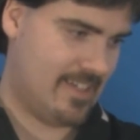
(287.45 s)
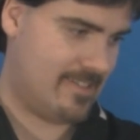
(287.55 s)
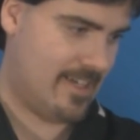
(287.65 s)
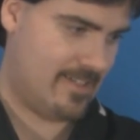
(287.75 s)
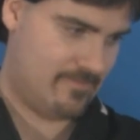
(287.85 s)

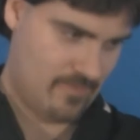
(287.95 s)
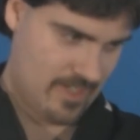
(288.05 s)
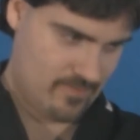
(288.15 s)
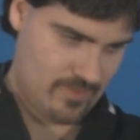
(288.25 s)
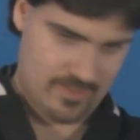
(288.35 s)
I, I,
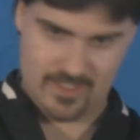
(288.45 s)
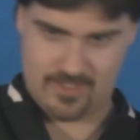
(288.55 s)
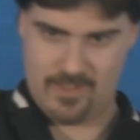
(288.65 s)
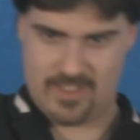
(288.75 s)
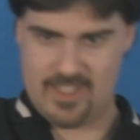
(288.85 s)
I wasn't
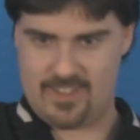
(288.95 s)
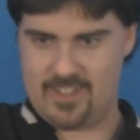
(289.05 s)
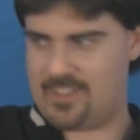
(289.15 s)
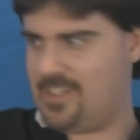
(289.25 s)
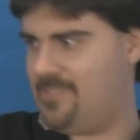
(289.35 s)
expecting
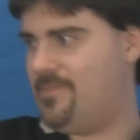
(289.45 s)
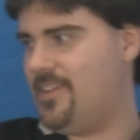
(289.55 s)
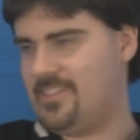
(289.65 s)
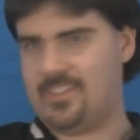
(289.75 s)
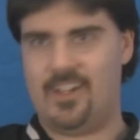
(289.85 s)
the
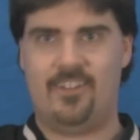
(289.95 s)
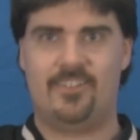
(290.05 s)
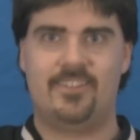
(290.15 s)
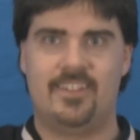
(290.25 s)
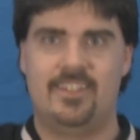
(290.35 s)

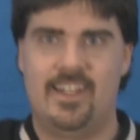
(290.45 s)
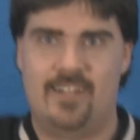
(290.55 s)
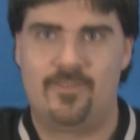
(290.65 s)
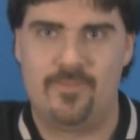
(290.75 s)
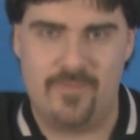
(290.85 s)
cards in
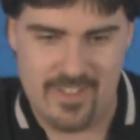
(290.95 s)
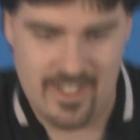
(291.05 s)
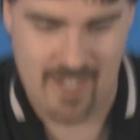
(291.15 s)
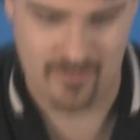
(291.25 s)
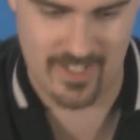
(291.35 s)
there, but
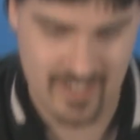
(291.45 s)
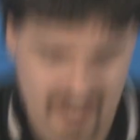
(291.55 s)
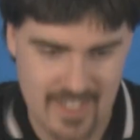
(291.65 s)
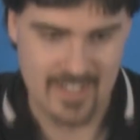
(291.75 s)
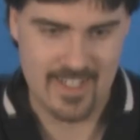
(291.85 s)
oh well.
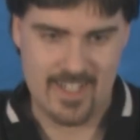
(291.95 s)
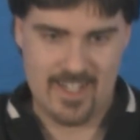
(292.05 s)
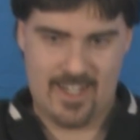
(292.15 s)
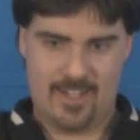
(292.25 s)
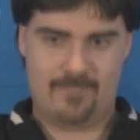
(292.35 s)

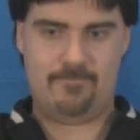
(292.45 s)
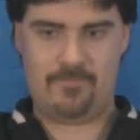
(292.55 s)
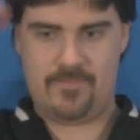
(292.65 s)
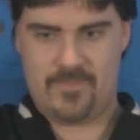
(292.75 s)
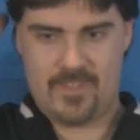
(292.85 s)
Um,